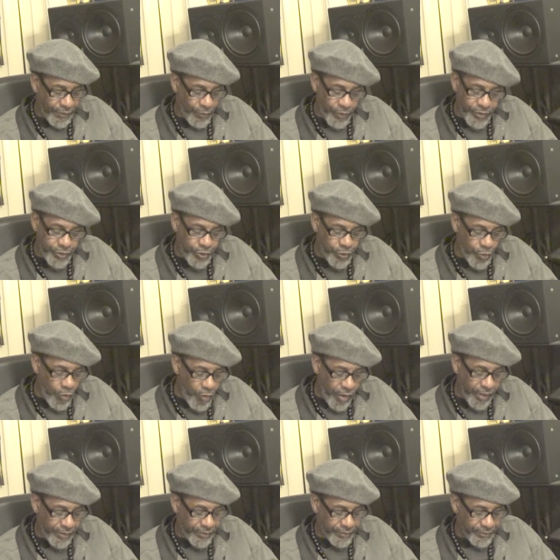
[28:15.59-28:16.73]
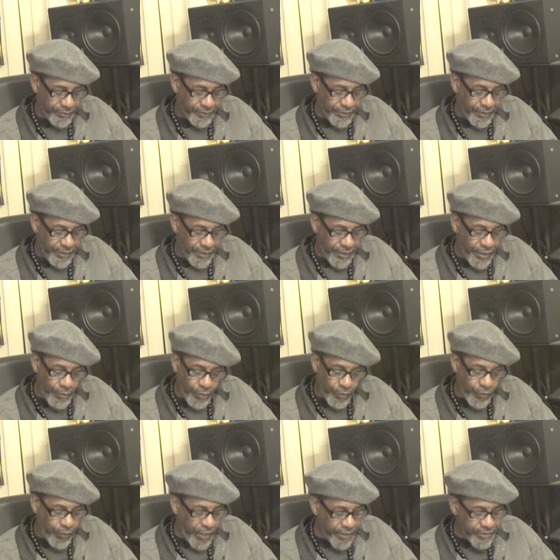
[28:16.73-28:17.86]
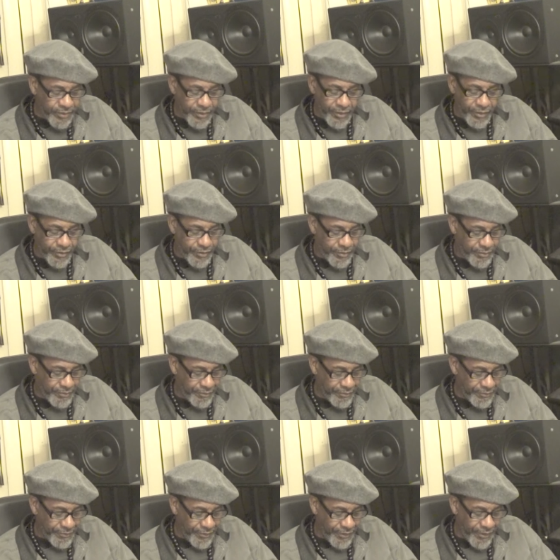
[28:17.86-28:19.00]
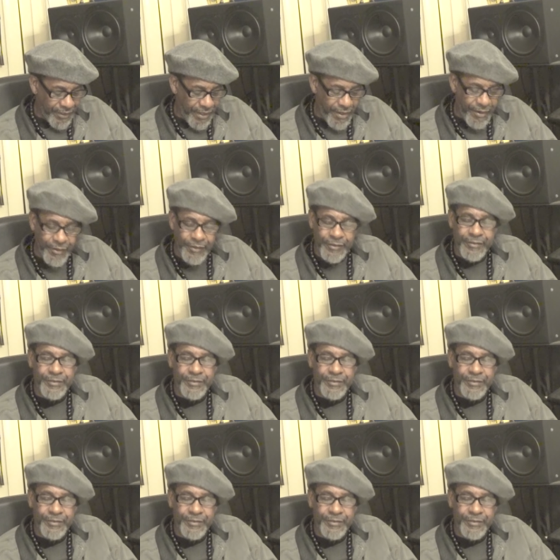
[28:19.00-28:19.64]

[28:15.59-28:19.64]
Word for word: with joy. He will rest in his love.